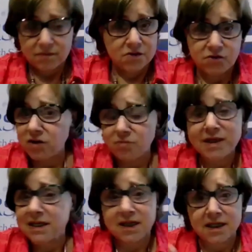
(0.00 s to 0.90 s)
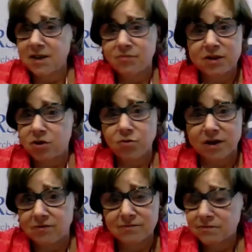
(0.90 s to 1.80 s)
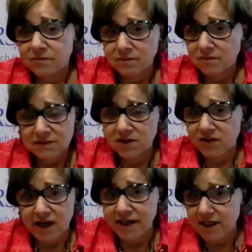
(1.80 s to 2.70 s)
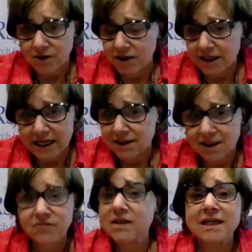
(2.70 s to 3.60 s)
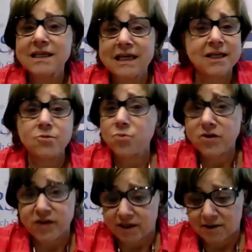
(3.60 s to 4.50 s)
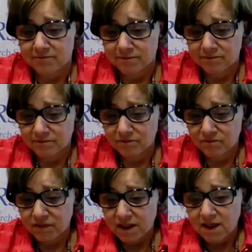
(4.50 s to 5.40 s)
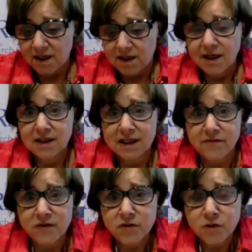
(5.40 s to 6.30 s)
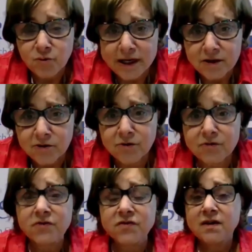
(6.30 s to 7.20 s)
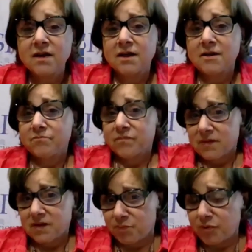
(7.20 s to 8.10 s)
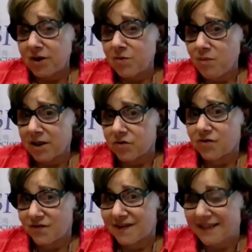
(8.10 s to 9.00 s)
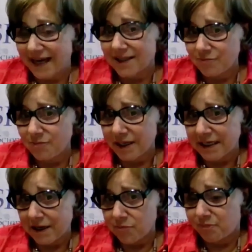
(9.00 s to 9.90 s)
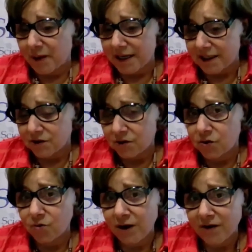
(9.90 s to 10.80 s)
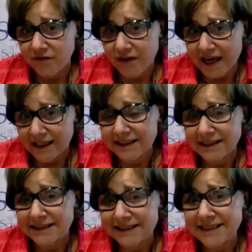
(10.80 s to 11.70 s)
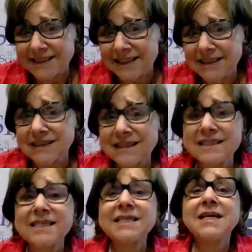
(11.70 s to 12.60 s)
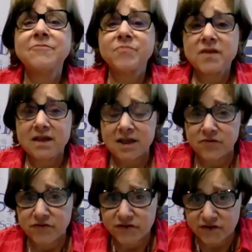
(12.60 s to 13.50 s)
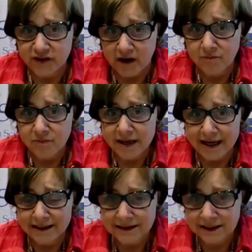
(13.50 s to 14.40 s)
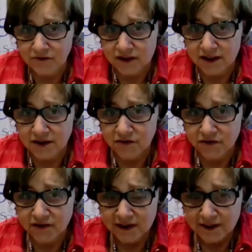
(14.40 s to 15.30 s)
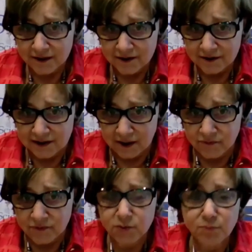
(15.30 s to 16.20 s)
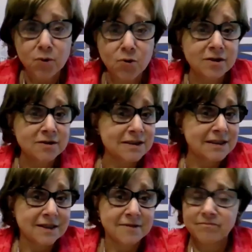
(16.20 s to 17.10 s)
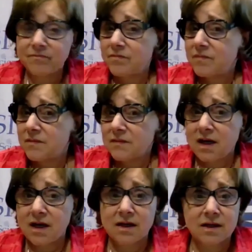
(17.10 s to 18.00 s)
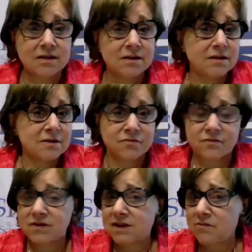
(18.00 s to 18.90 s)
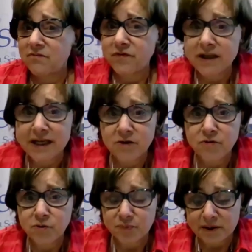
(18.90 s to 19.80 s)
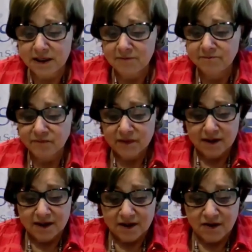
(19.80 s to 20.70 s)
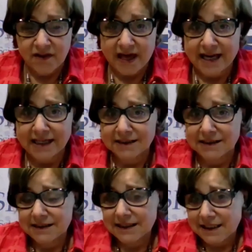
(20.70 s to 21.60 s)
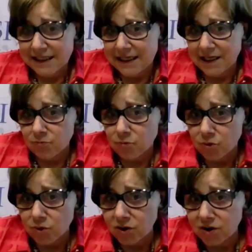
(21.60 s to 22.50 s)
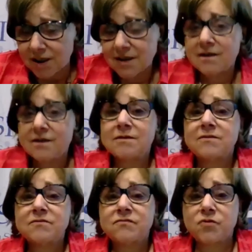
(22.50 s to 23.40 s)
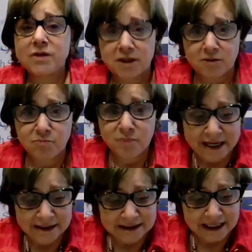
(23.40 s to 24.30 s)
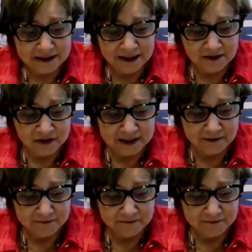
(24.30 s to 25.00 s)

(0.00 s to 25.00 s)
should immediately be doing, deciding on an activity and getting with it. 11th graders, it's pretty much done by now, but you have had consistency in some activities, some sports, uh, some philanthropy. That can work for an impact activity.